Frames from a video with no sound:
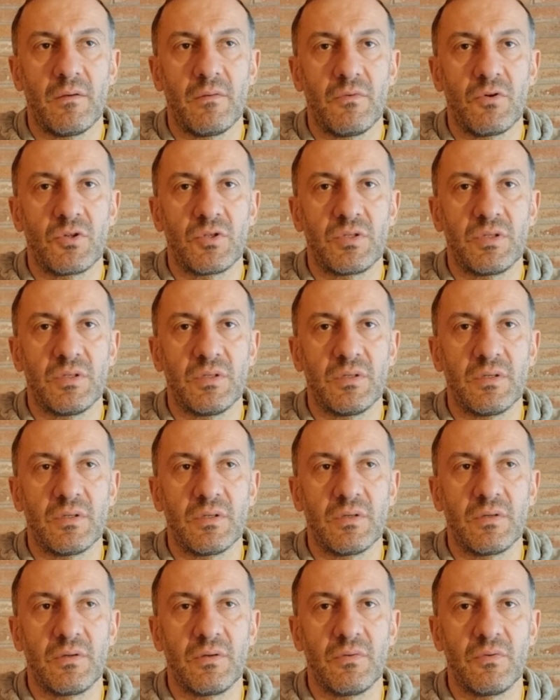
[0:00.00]

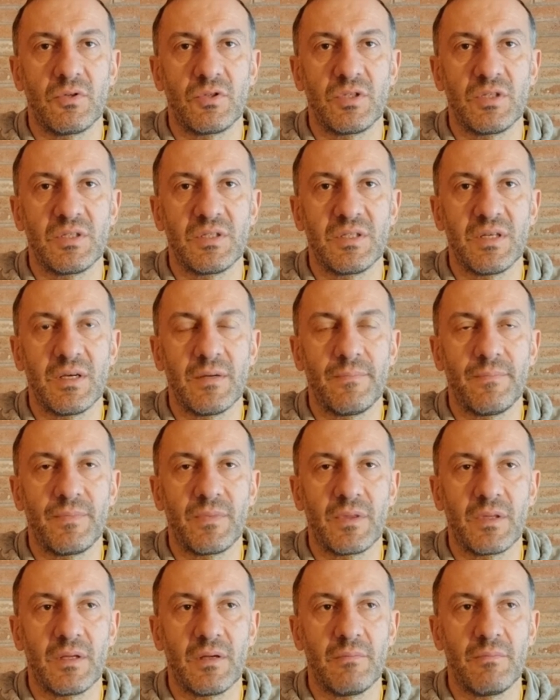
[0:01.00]
What is the
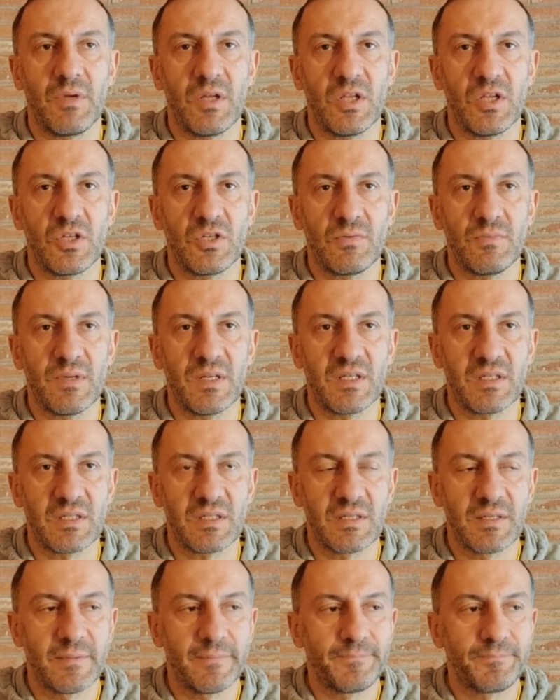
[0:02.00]

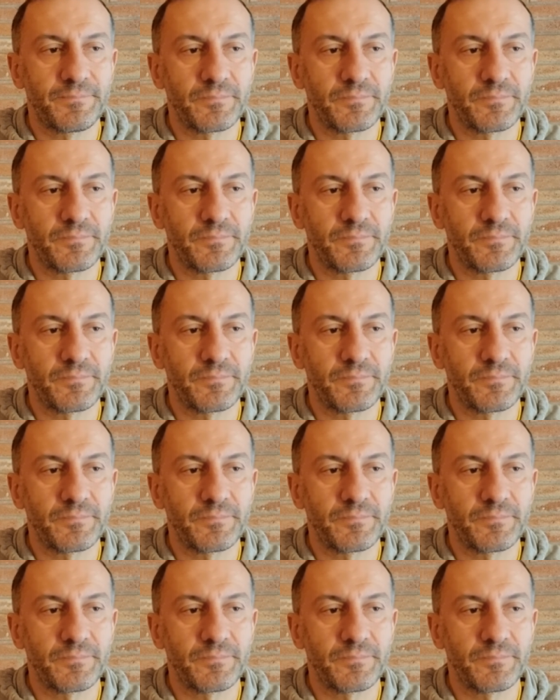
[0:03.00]
management's